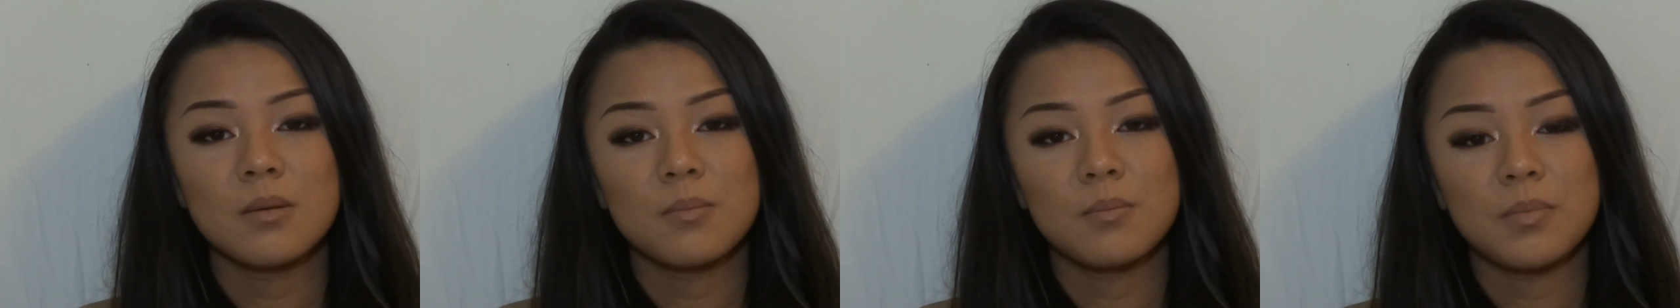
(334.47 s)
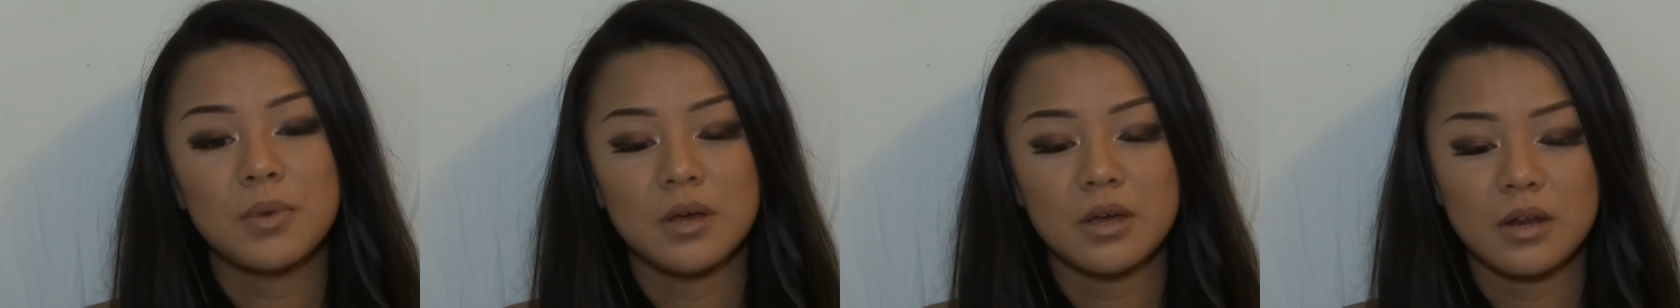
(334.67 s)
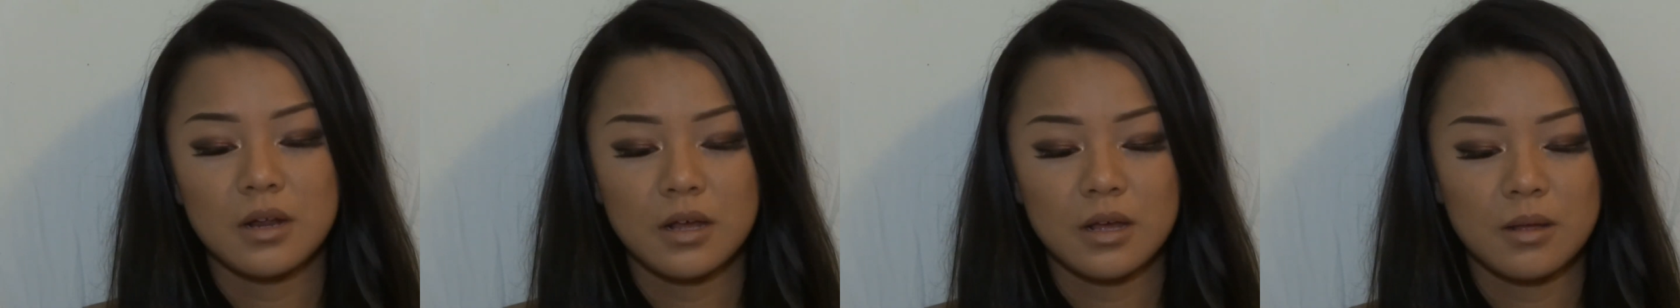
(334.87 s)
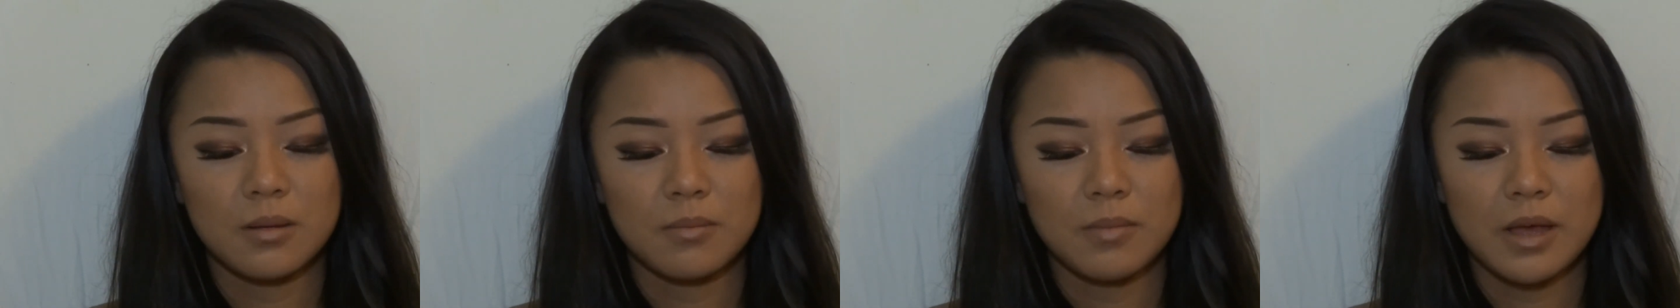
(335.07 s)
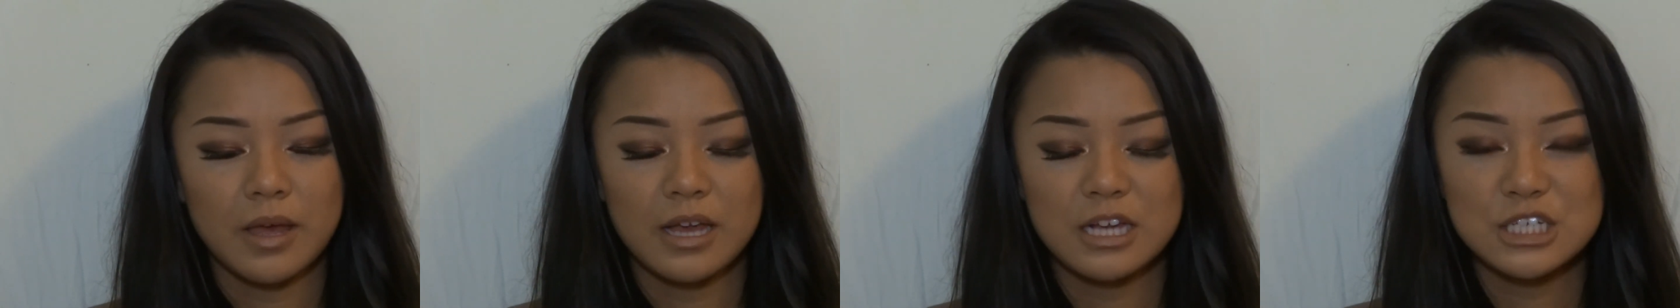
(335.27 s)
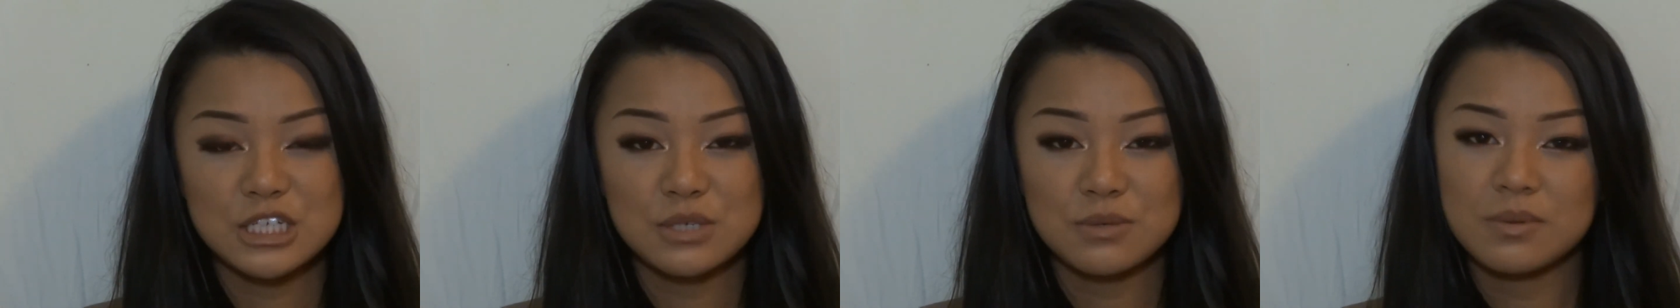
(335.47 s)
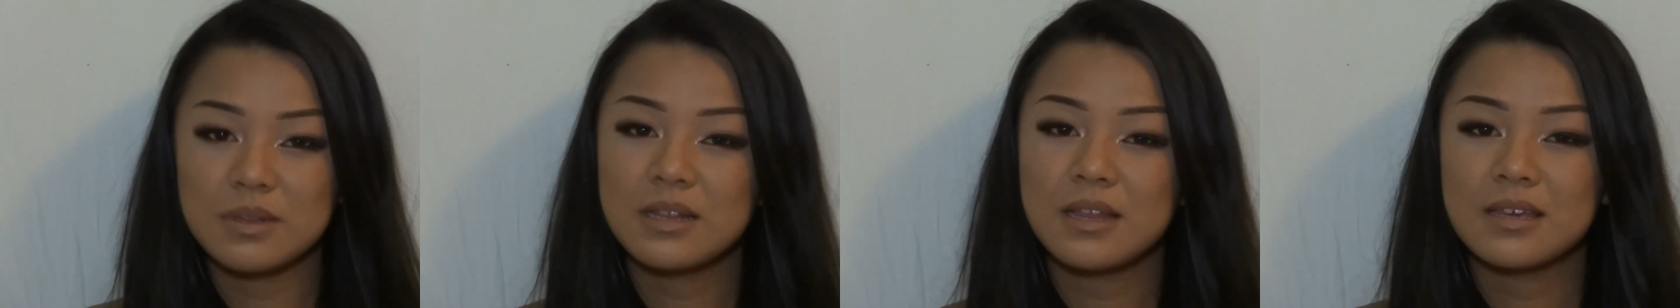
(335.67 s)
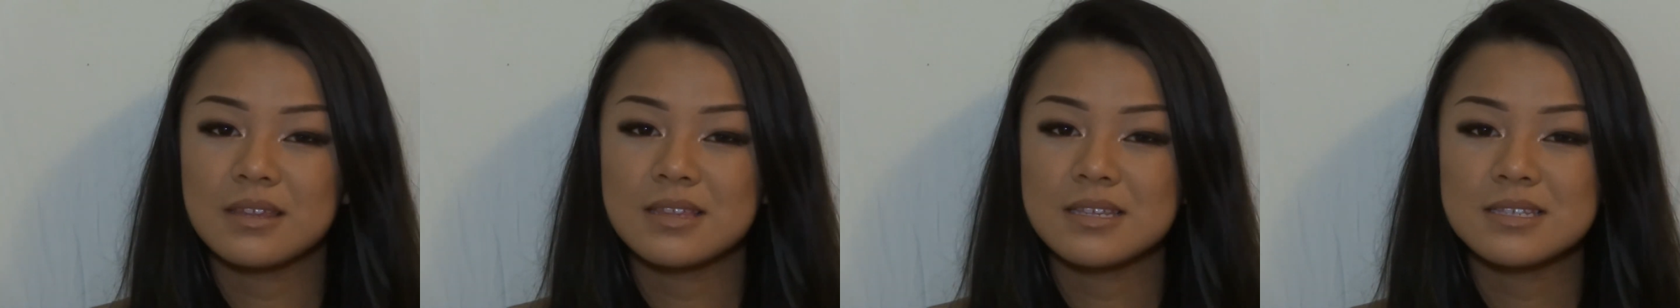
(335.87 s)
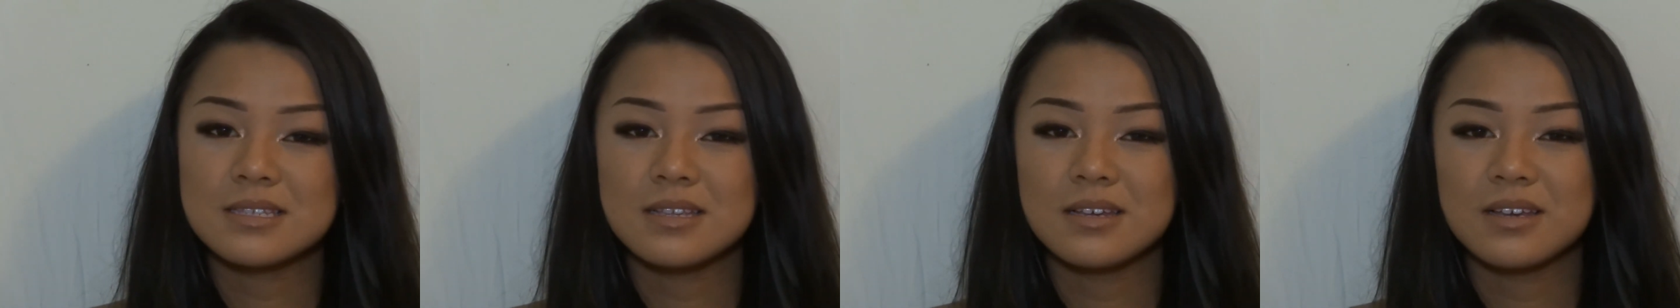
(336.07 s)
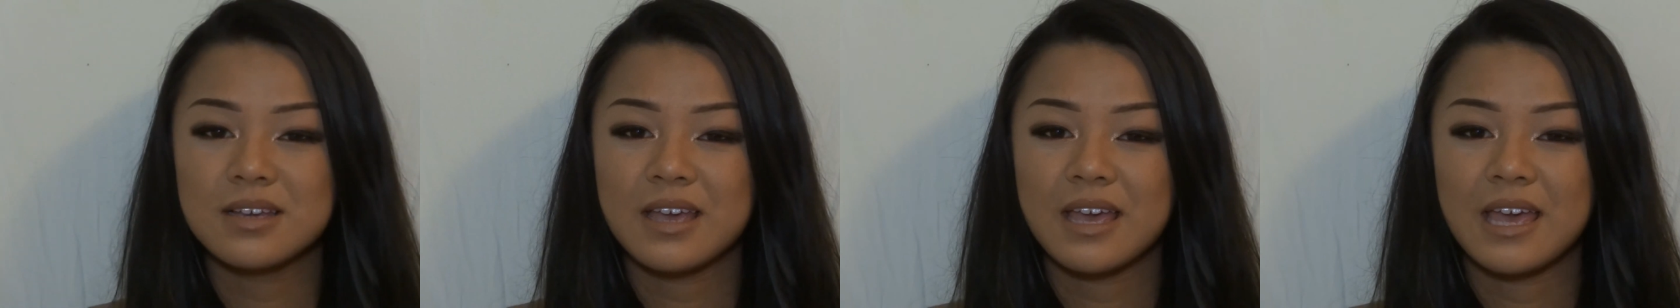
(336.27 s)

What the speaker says: But I actually really like this look,